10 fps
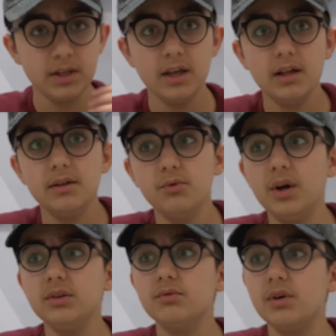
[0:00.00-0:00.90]

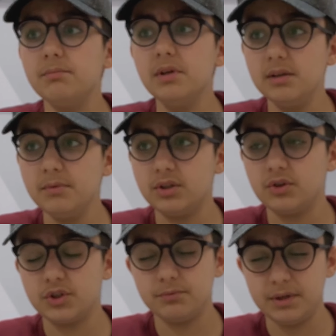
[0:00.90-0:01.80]
What
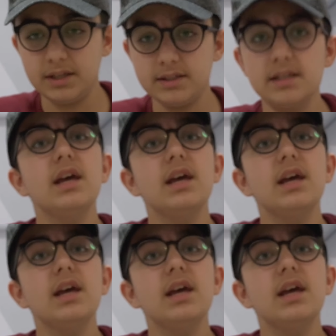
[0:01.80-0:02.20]
1mm means?